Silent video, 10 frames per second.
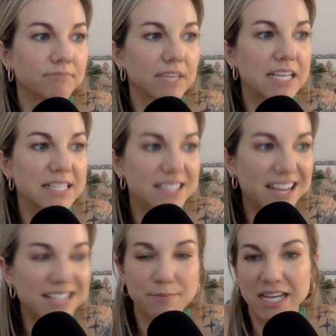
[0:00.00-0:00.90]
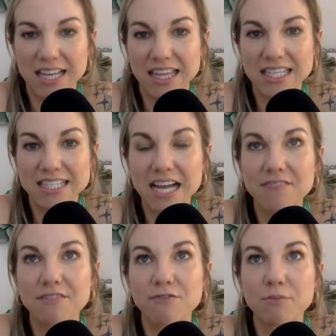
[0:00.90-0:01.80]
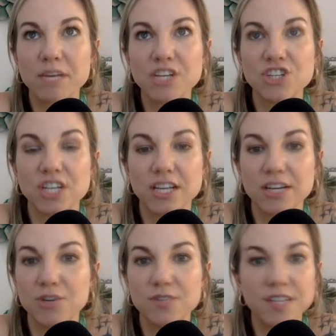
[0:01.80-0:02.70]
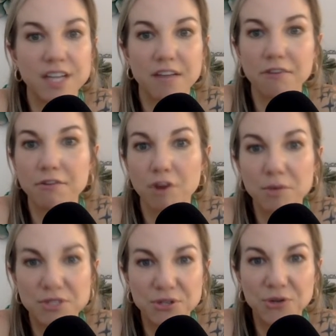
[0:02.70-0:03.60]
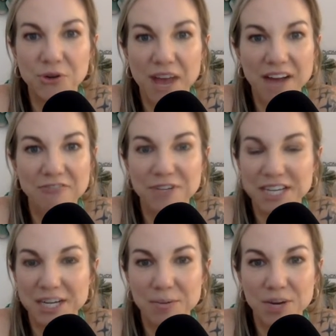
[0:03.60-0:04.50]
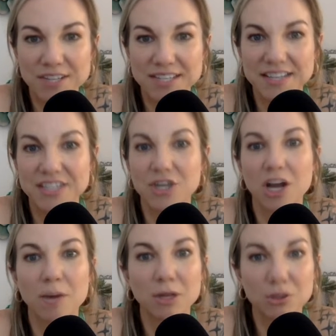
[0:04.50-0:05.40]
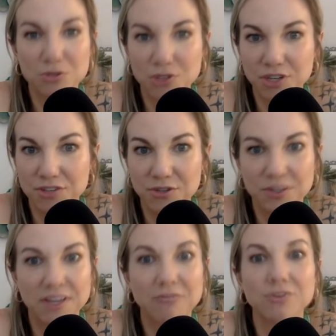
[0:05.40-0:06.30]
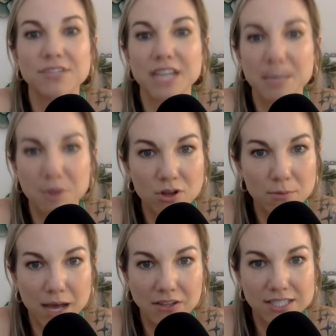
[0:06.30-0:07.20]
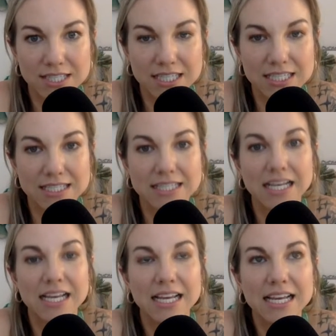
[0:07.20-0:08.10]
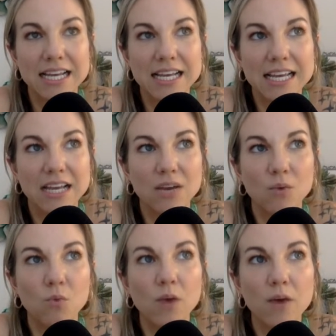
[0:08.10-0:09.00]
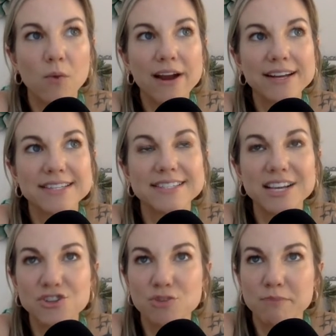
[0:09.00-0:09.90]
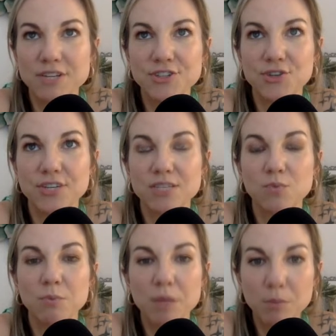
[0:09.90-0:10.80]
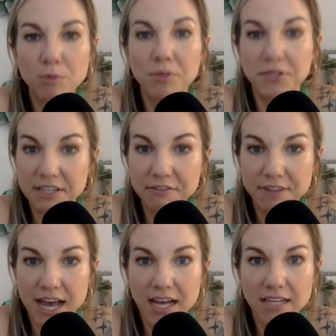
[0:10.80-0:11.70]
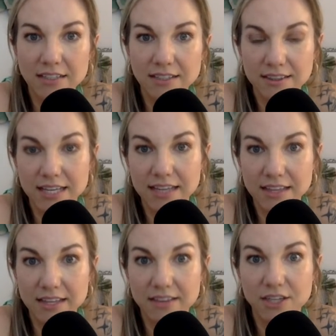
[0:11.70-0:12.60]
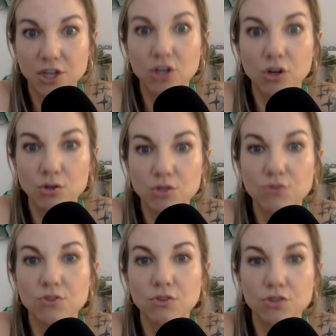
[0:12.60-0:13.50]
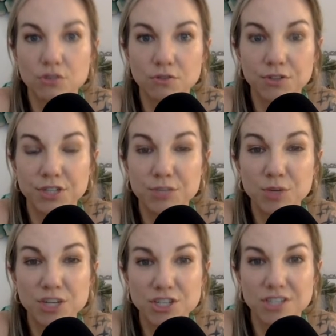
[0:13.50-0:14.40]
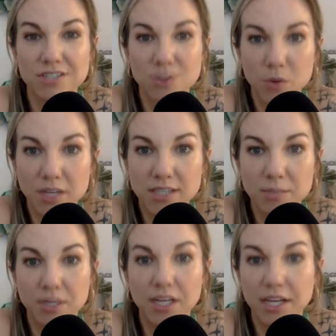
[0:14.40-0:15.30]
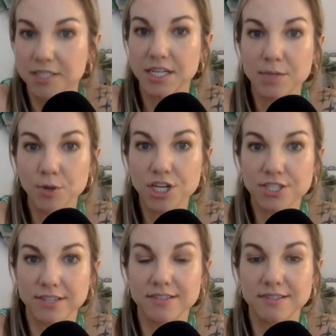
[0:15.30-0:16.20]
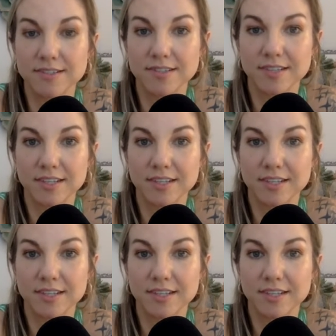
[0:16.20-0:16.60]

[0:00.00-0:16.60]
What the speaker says: It does mean that this kind of information, and you see it in every pharmaceutical ad for an antidepressant, they talk about low serotonin levels and chemical imbalances. Where it's detrimental is when people believe that, they think that a go-to solution for their depression is going to be antidepressants.